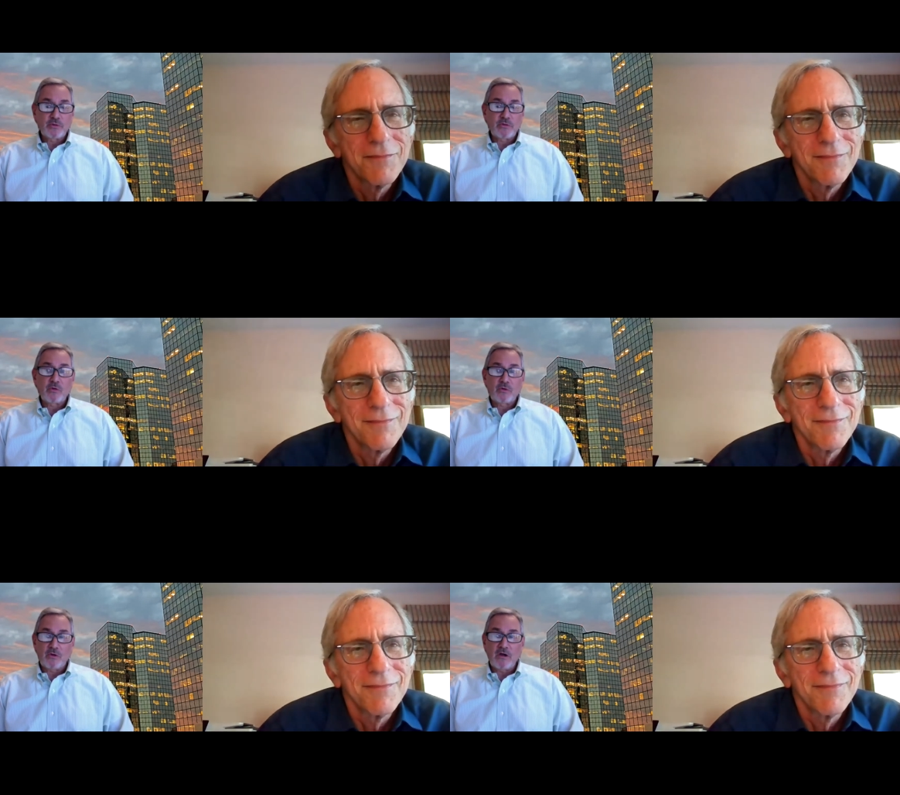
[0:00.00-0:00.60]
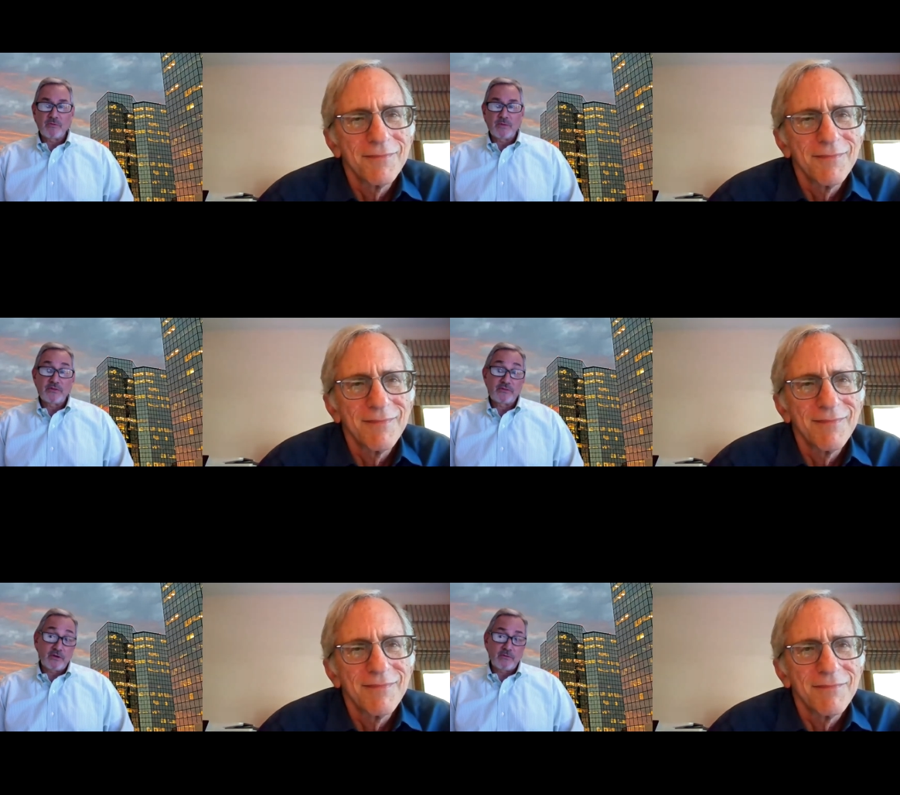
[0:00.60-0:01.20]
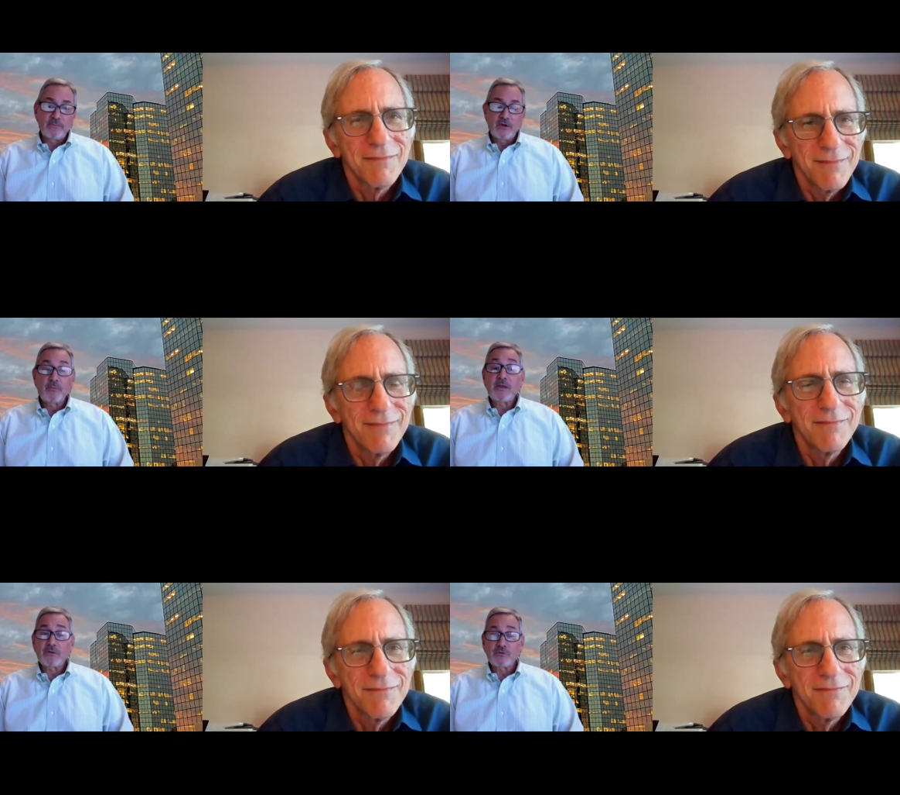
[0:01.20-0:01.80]
Speaker 1: local government. So it'll
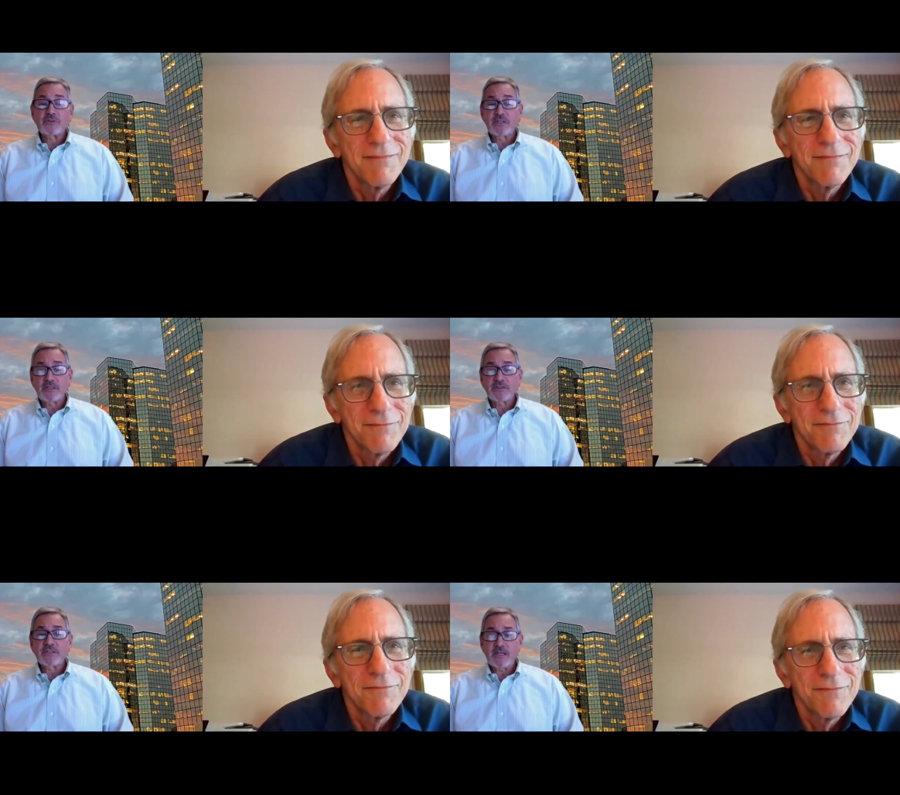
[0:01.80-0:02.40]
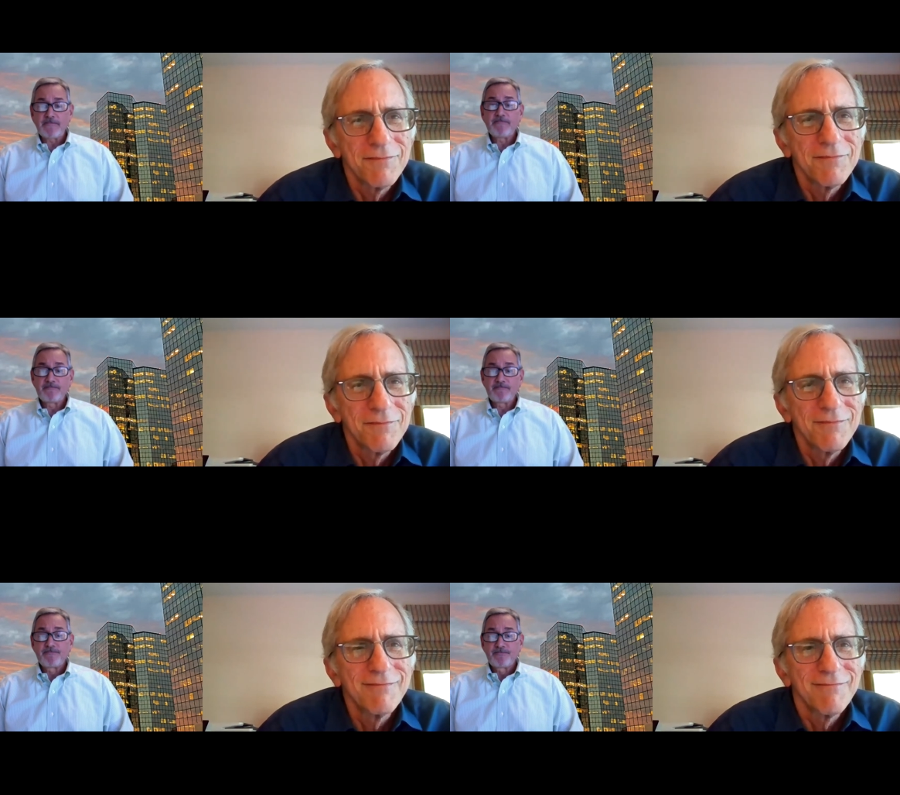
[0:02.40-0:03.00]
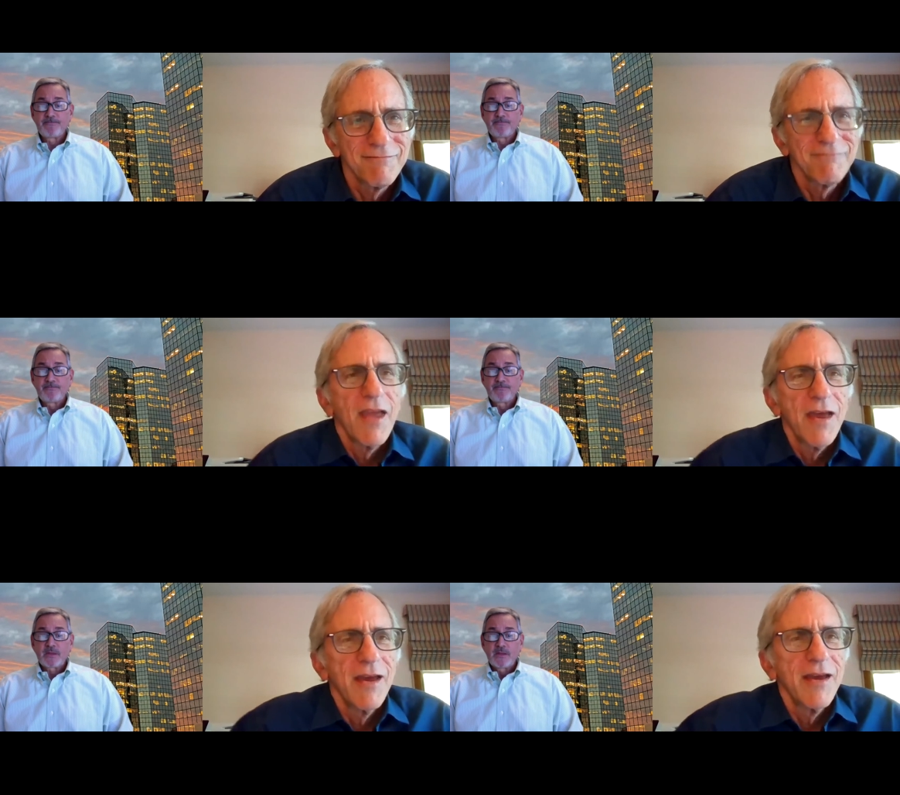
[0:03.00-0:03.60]
be interesting to see.
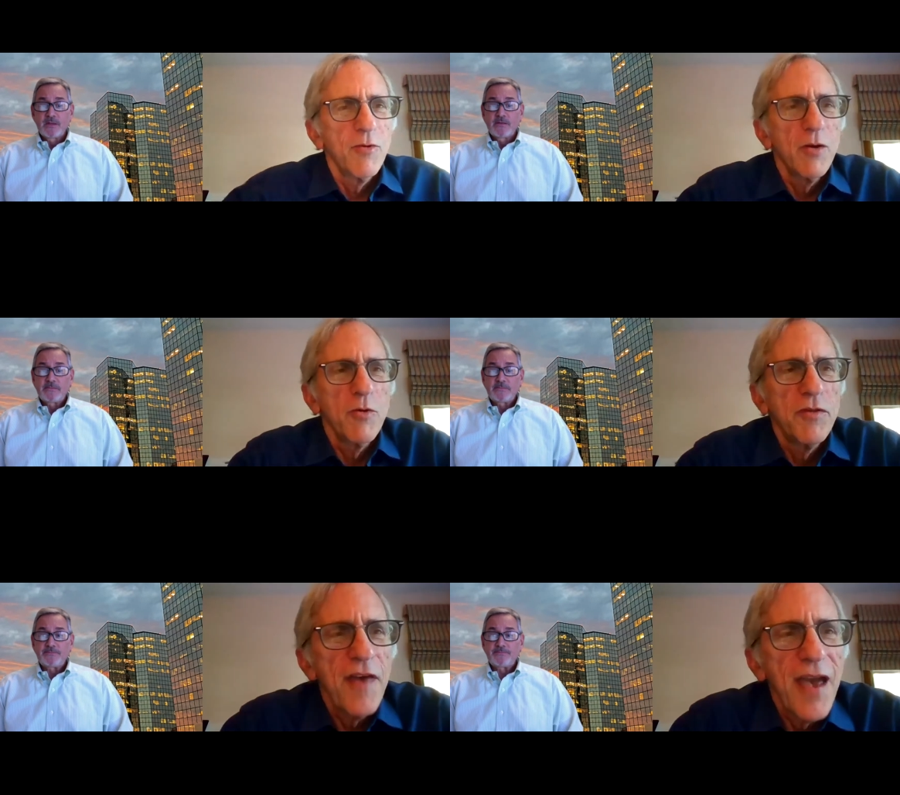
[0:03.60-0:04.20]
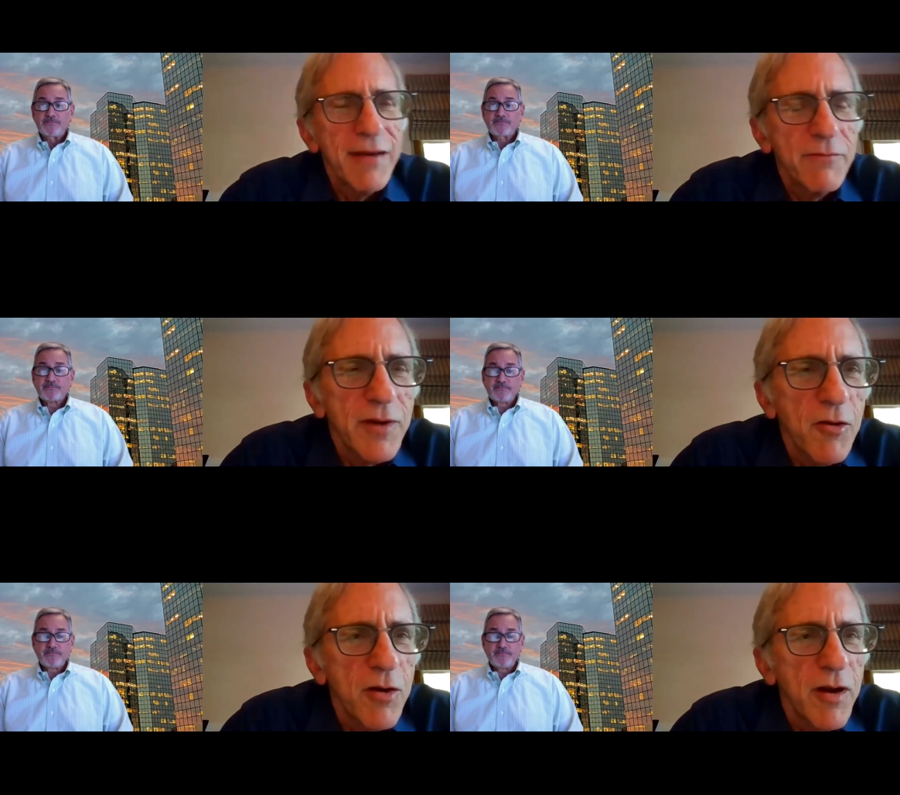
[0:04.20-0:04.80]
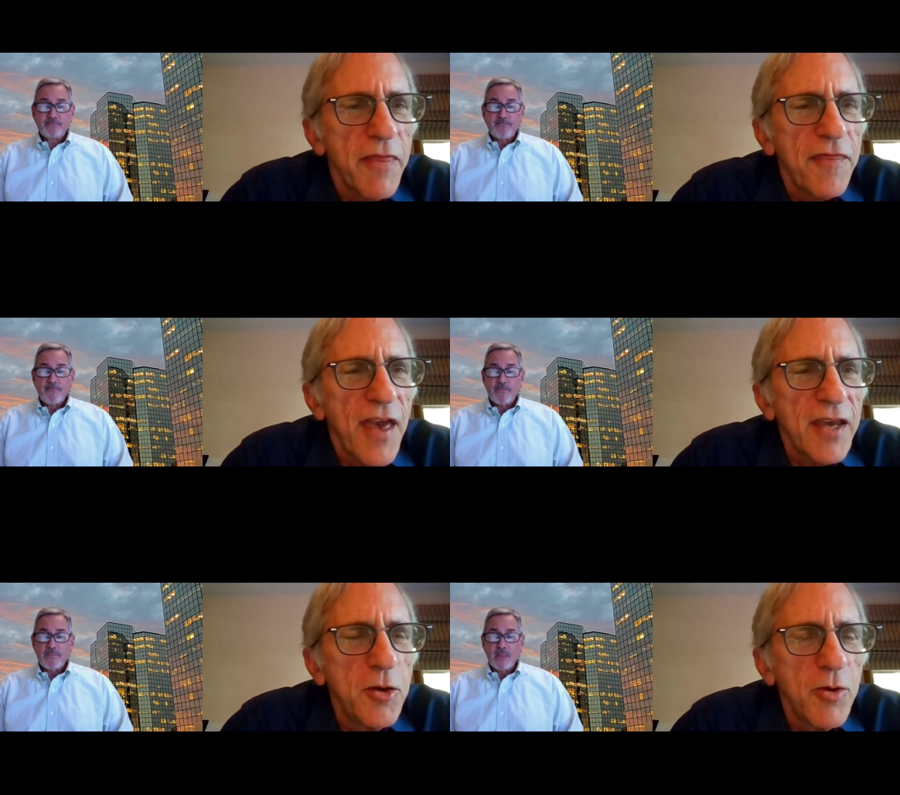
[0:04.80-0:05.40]
Speaker 2: With that, I want to
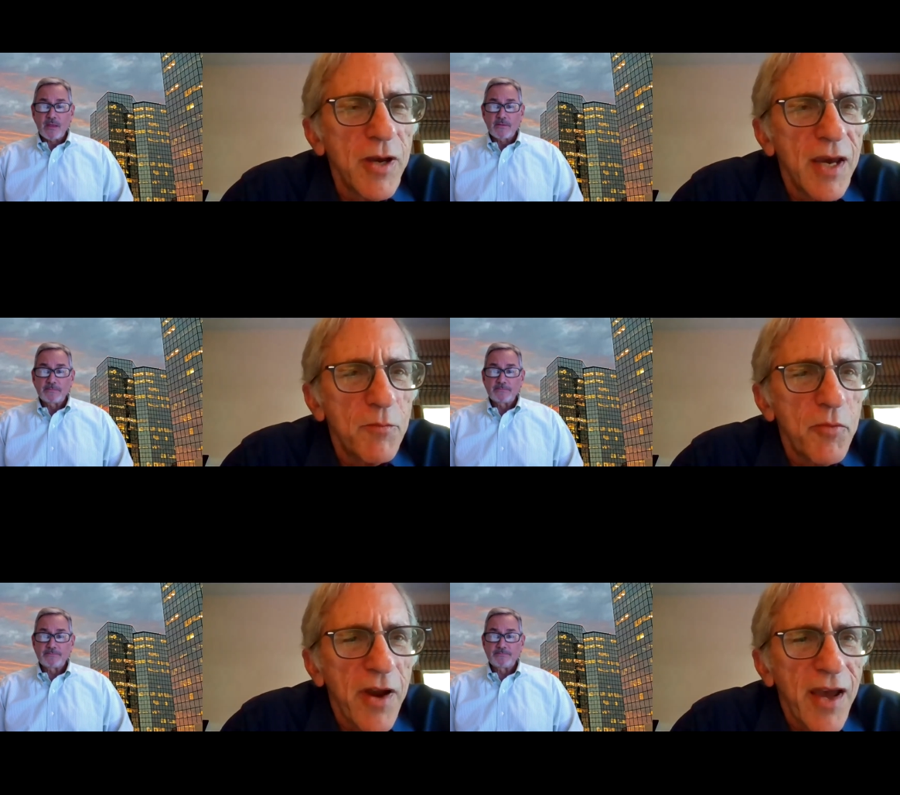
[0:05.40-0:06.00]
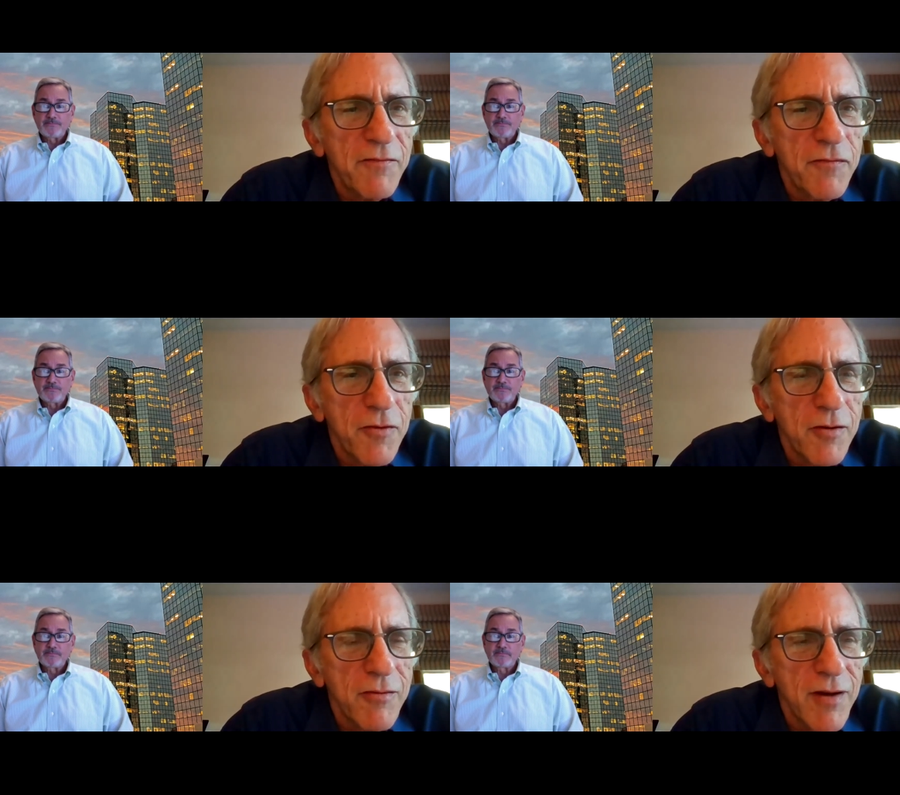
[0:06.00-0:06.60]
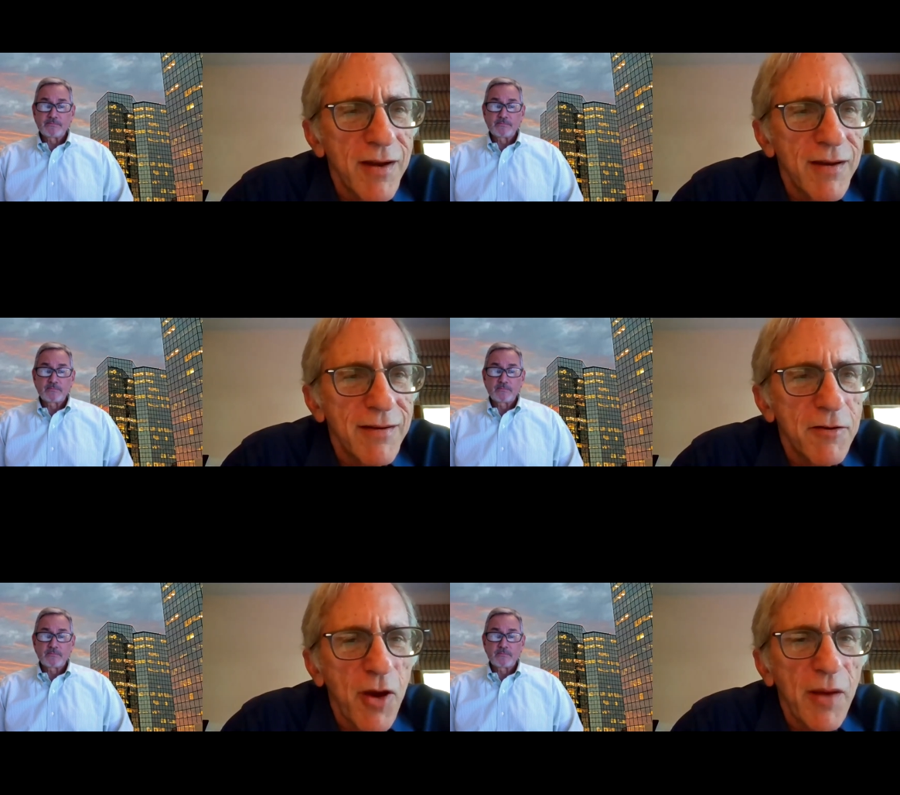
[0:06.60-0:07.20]
thank you again, Brad, for
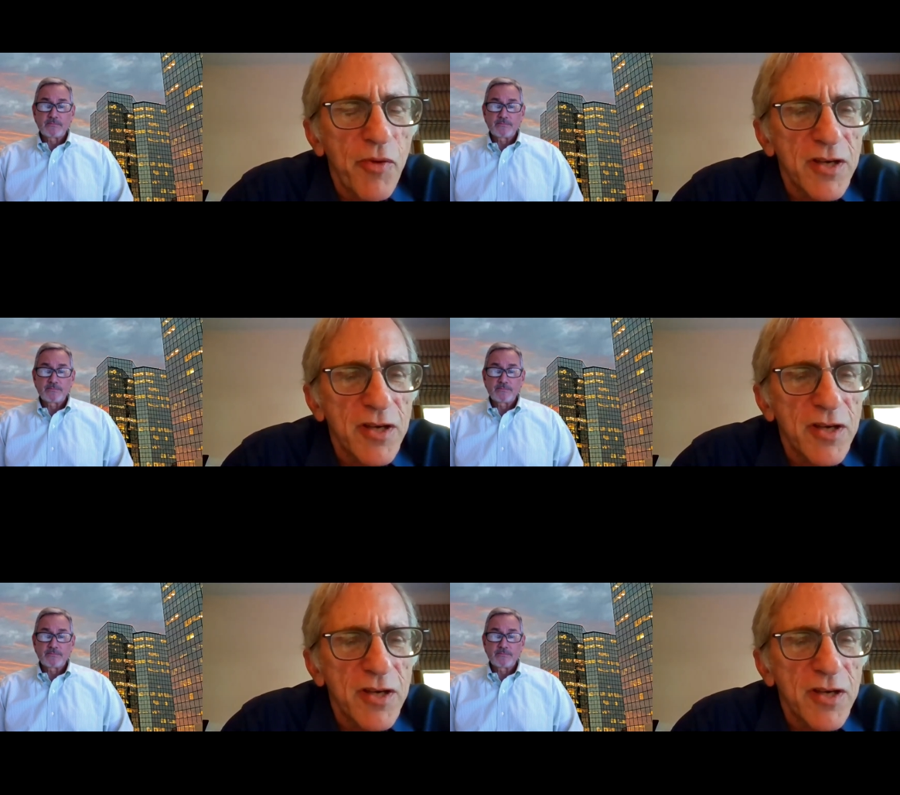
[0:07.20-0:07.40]
a great